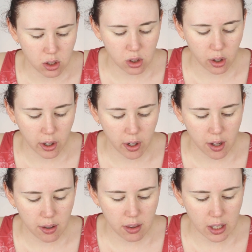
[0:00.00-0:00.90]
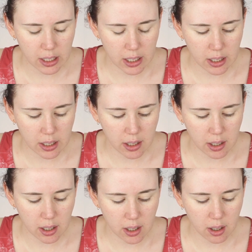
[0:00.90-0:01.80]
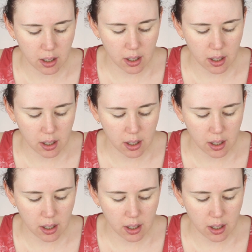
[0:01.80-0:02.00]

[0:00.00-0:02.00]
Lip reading: So the